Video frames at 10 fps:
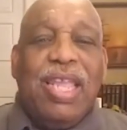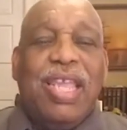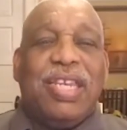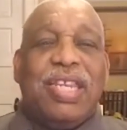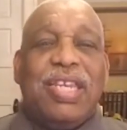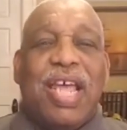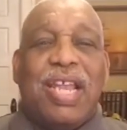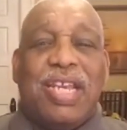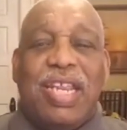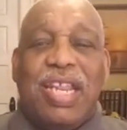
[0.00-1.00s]
he did
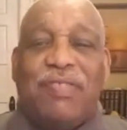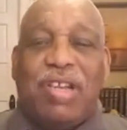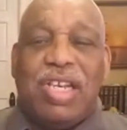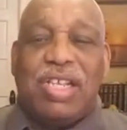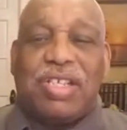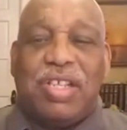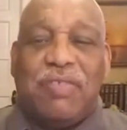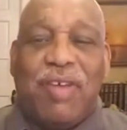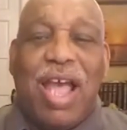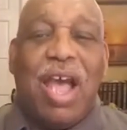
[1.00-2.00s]
not leave a list
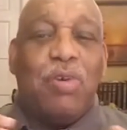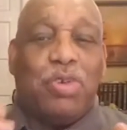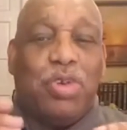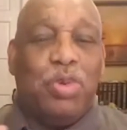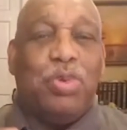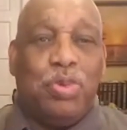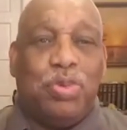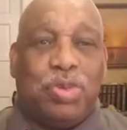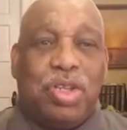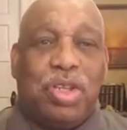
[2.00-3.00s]
of how
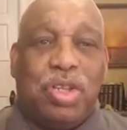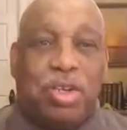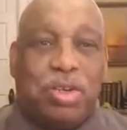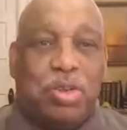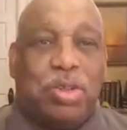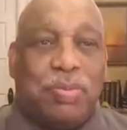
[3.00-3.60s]
to's to the